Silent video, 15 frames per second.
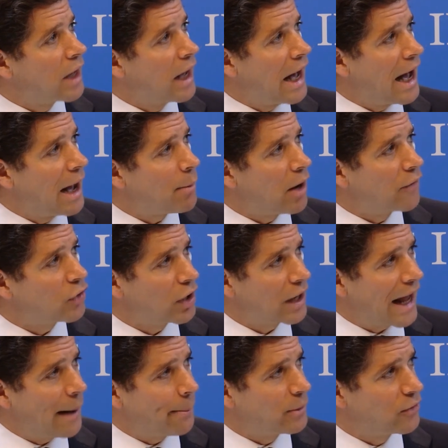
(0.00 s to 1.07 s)
I've got a
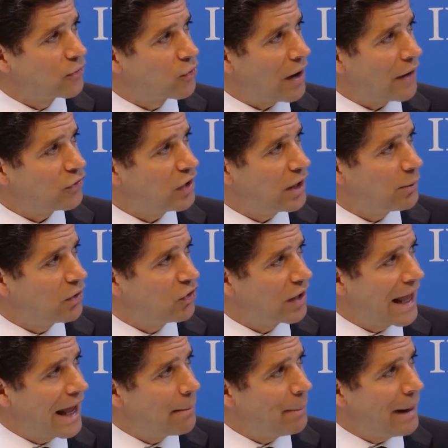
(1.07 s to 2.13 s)
couple of graphs here which
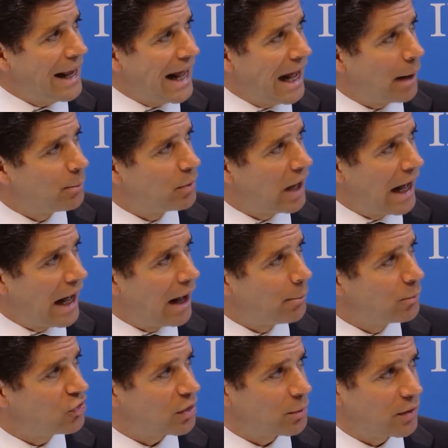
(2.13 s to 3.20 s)
again pick up
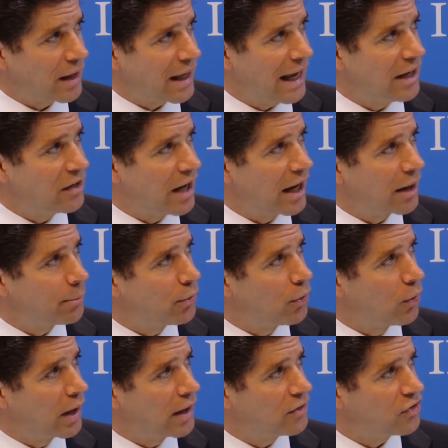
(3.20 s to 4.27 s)
some of the key data
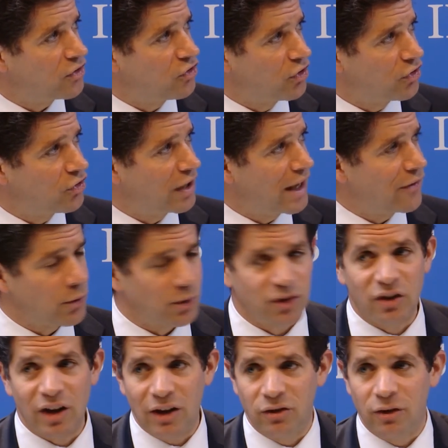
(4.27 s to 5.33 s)
points just to give you a
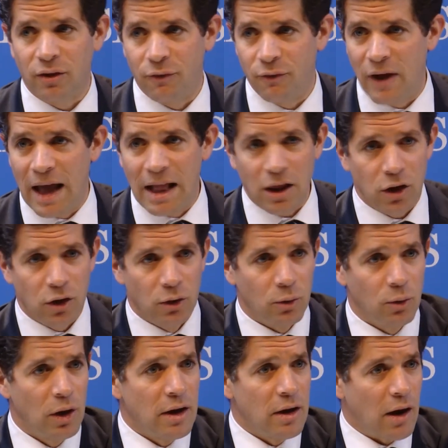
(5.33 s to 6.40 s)
sense of the value
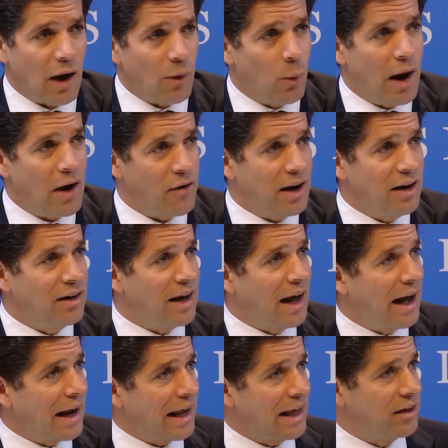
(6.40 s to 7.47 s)
and where
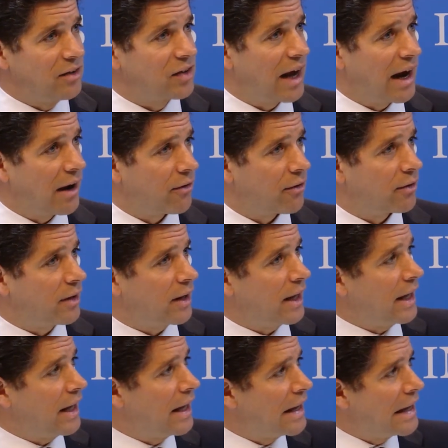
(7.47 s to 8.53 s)
India is
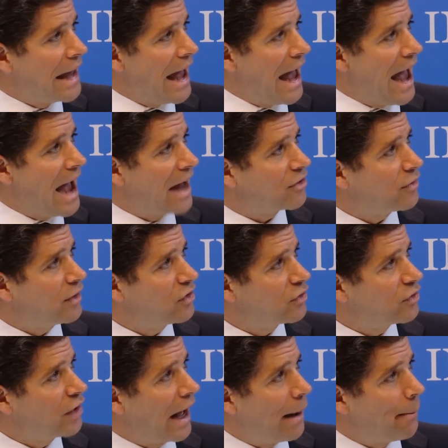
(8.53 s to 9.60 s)
currently at.
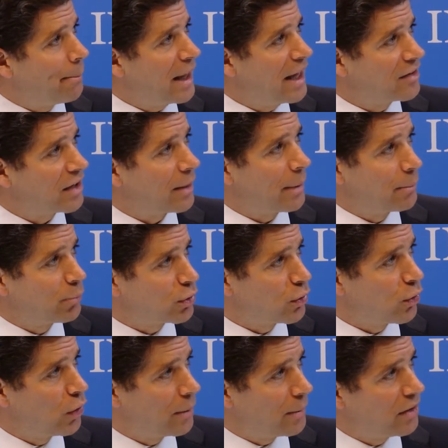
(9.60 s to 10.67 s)
This picks up
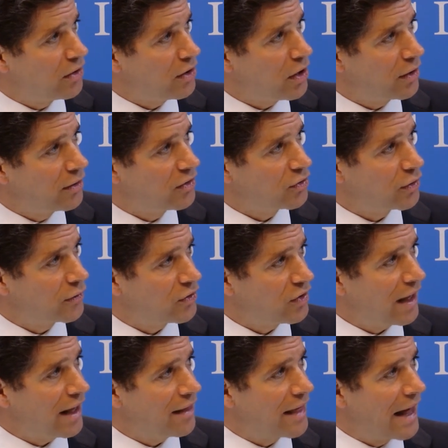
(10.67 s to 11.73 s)
employment, and you can sort of
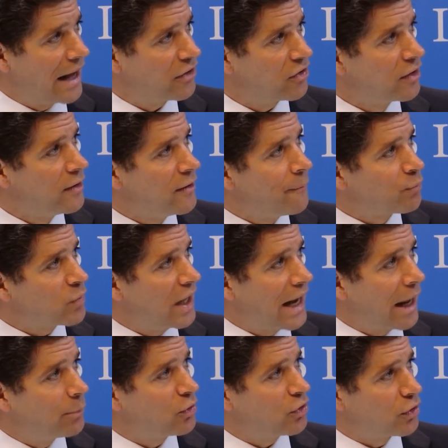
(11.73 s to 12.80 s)
see that in
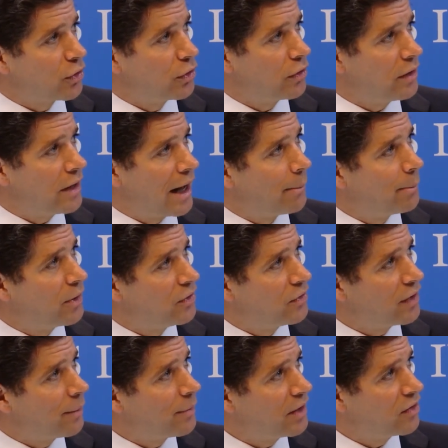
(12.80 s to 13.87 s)
absolute
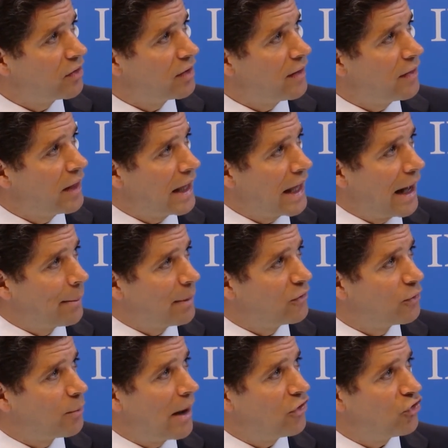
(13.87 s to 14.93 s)
numbers, and this is in the
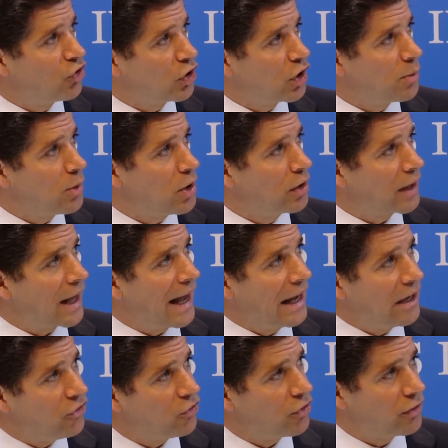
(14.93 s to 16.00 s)
information and
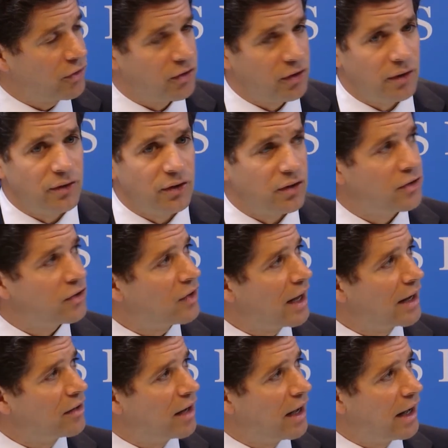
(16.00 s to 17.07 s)
communication services
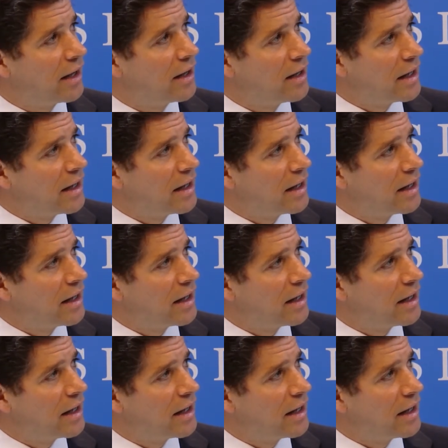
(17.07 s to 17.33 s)
sector,